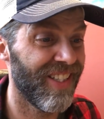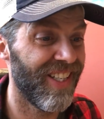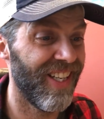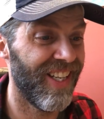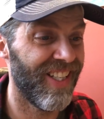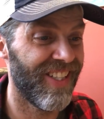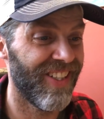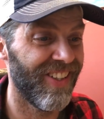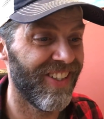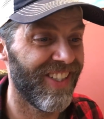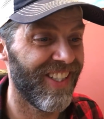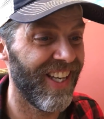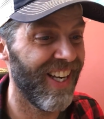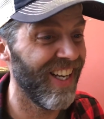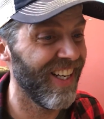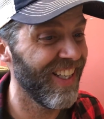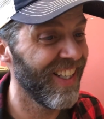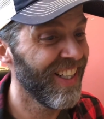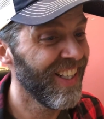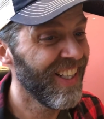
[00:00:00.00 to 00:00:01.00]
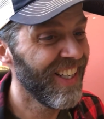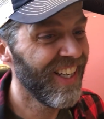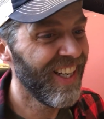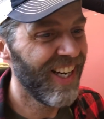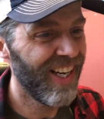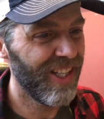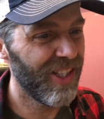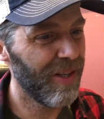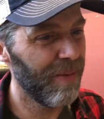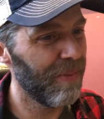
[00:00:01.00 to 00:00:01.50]
Dichter said,
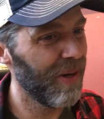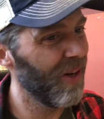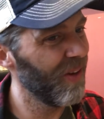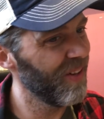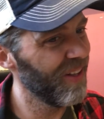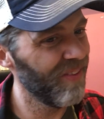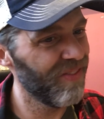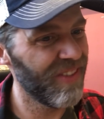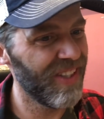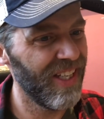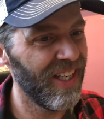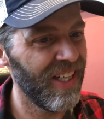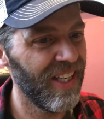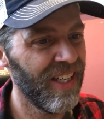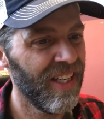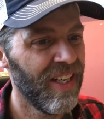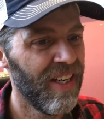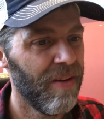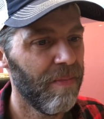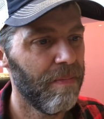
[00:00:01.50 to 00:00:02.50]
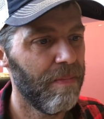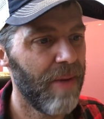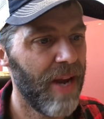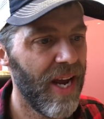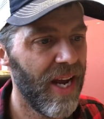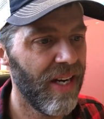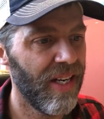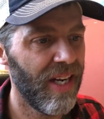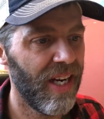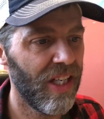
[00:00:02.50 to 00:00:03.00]
is about lifting
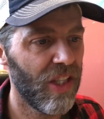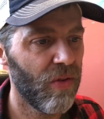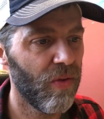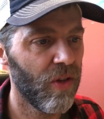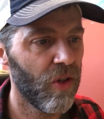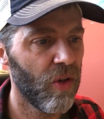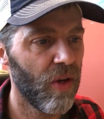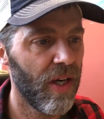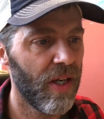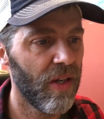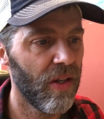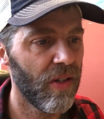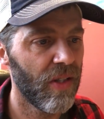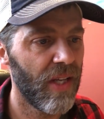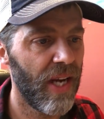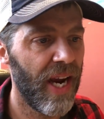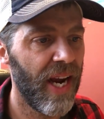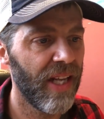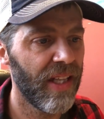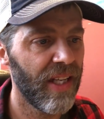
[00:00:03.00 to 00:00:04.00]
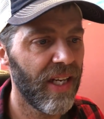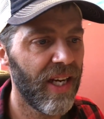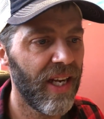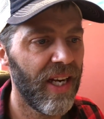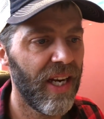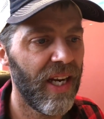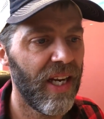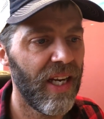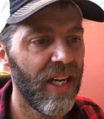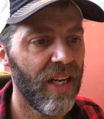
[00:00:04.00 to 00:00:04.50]
mandates for truckers at the
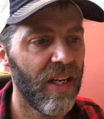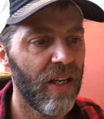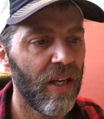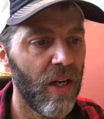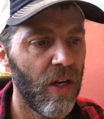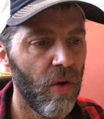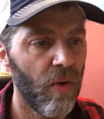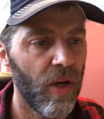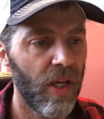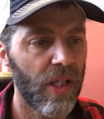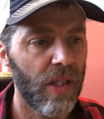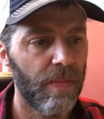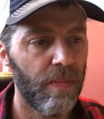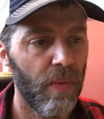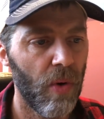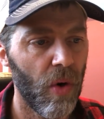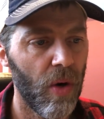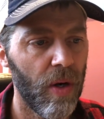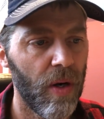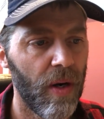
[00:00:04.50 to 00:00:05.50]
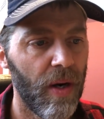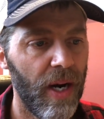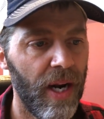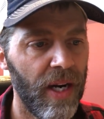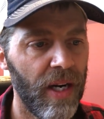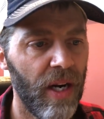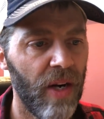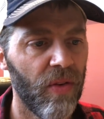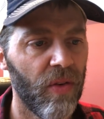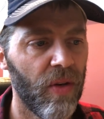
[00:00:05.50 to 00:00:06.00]
Canadian US border
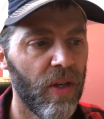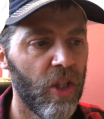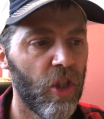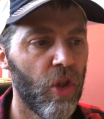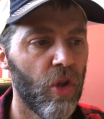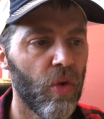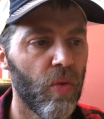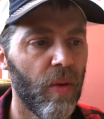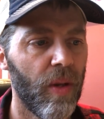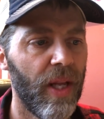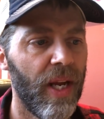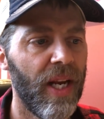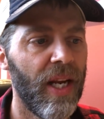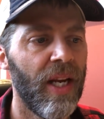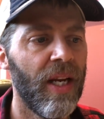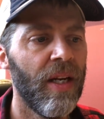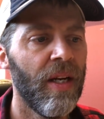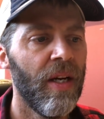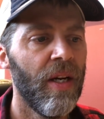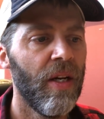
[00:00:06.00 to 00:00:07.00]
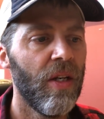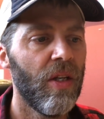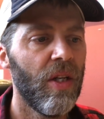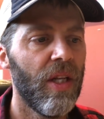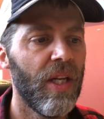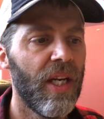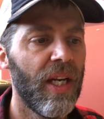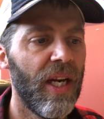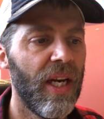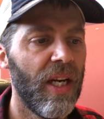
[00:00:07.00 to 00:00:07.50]
and other issues relating to
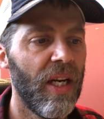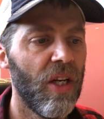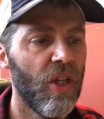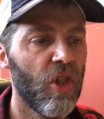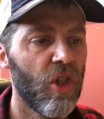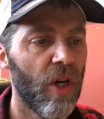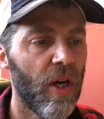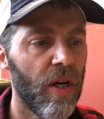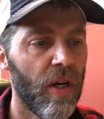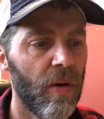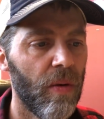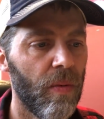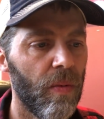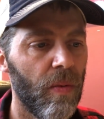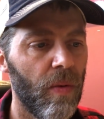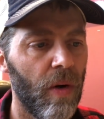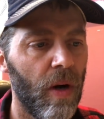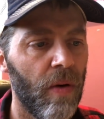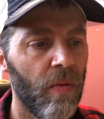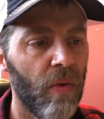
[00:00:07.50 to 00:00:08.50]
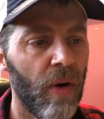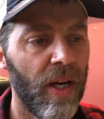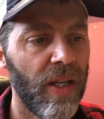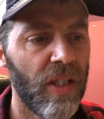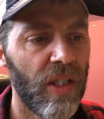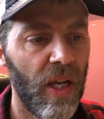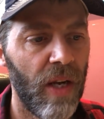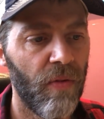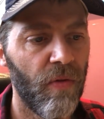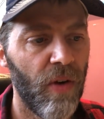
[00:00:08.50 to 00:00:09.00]
the Canadian Charter of
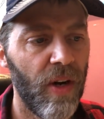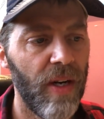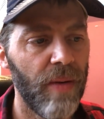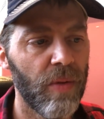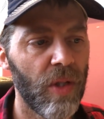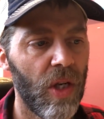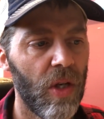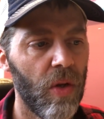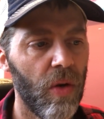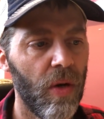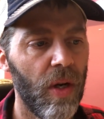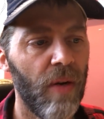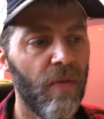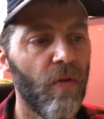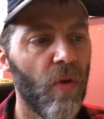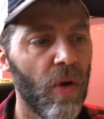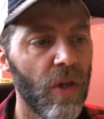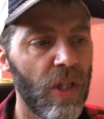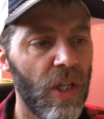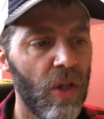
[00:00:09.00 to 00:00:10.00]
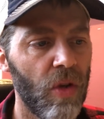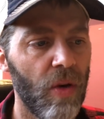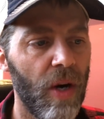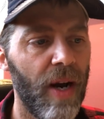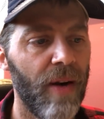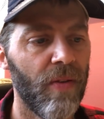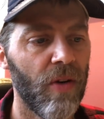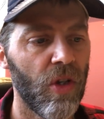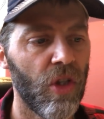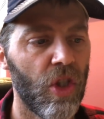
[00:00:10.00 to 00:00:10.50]
Rights and Freedoms, including forcing
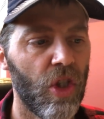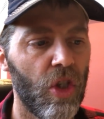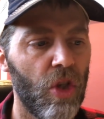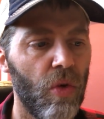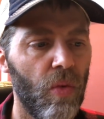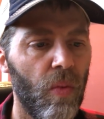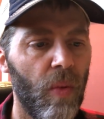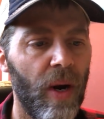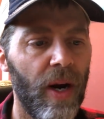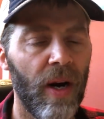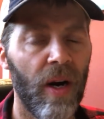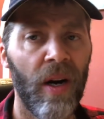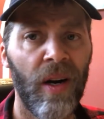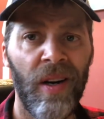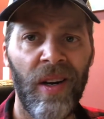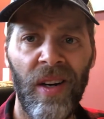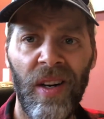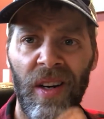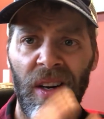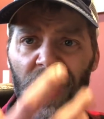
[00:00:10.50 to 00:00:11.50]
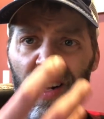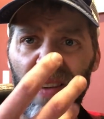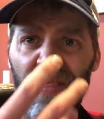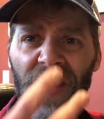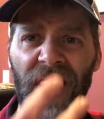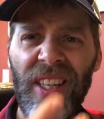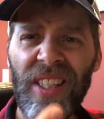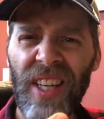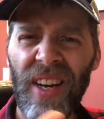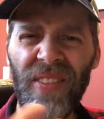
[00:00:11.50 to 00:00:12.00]
drivers to wear
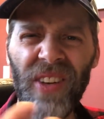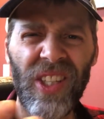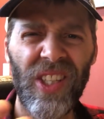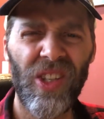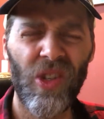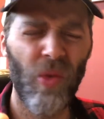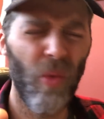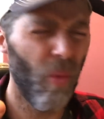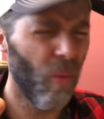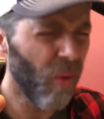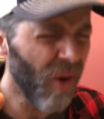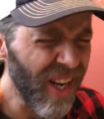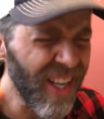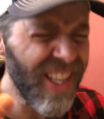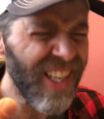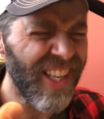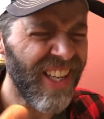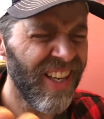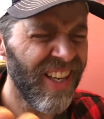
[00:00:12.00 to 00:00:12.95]
face coverings. What?